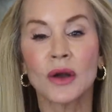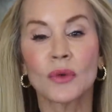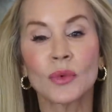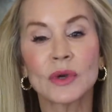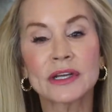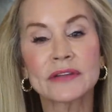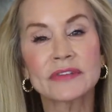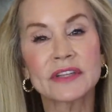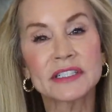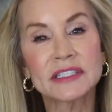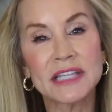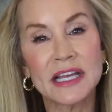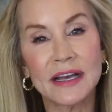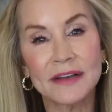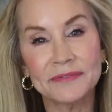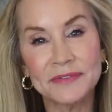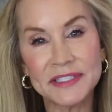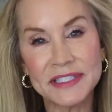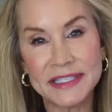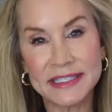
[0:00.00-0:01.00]
One of the
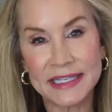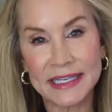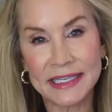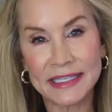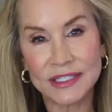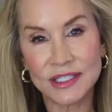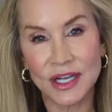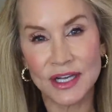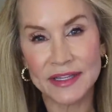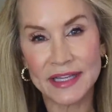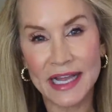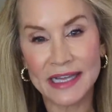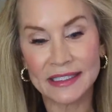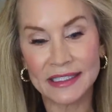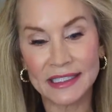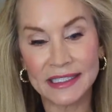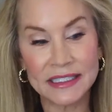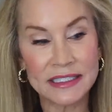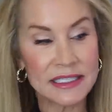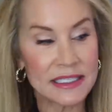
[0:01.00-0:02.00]
toughest things on
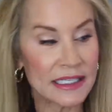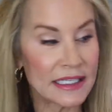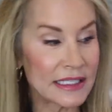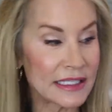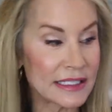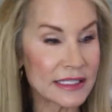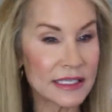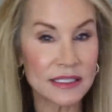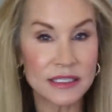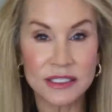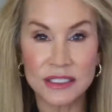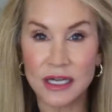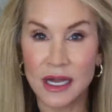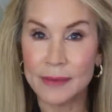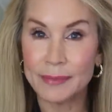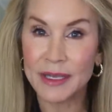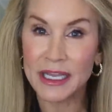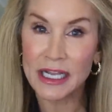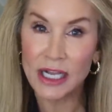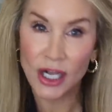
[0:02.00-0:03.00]
that list is
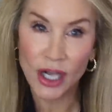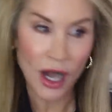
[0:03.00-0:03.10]
stopping